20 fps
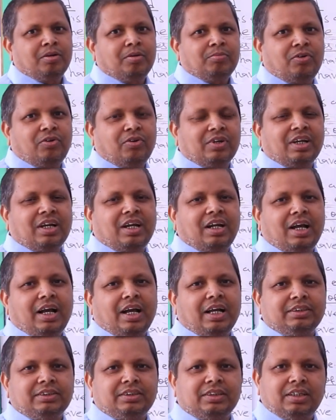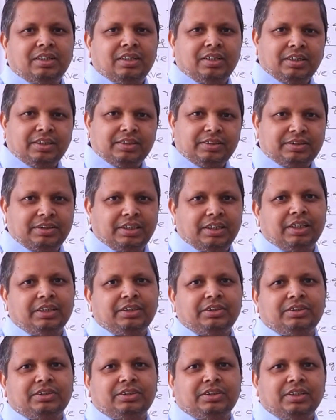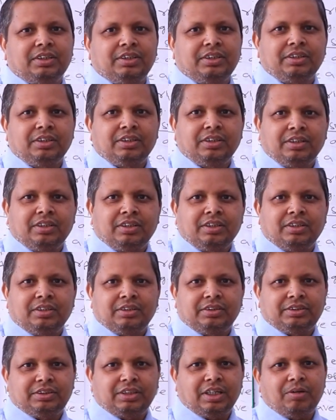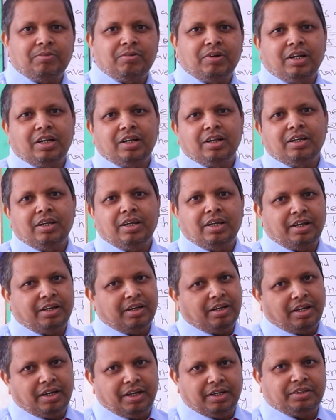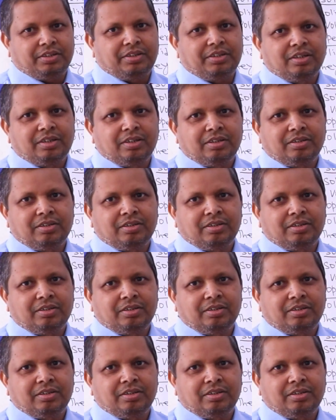for class 6, 7 and 8.